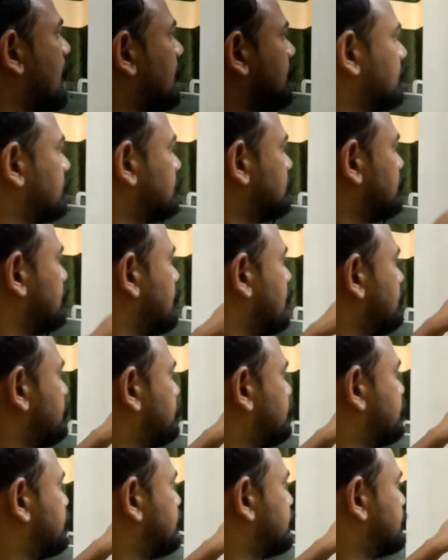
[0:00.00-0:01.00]
And
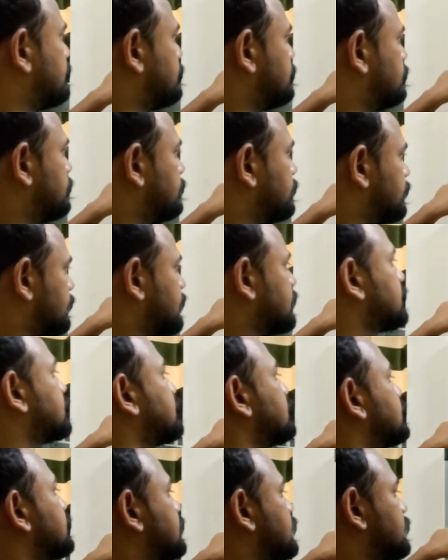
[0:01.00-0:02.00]
if the
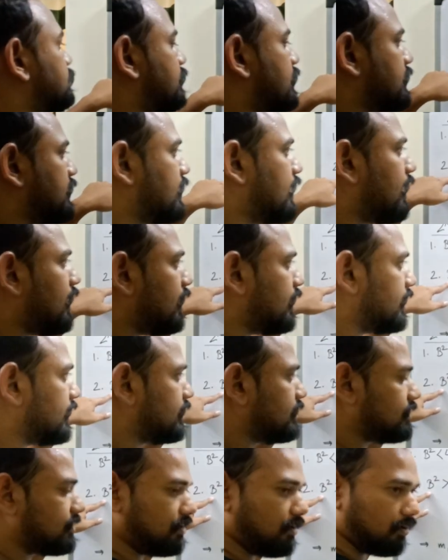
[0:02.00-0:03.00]
resistance is very
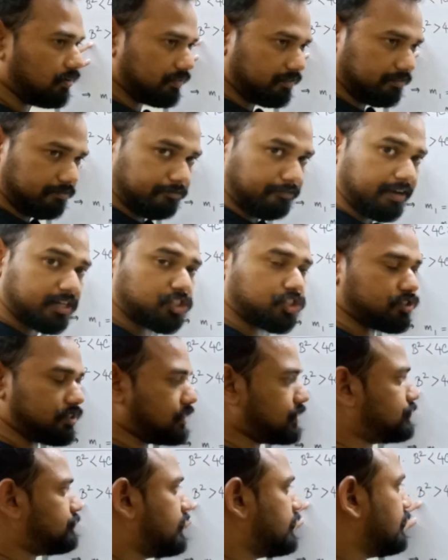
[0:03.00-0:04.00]
high, or the
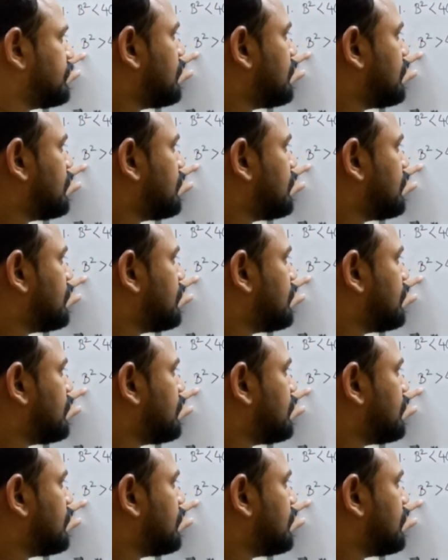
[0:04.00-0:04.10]
friction is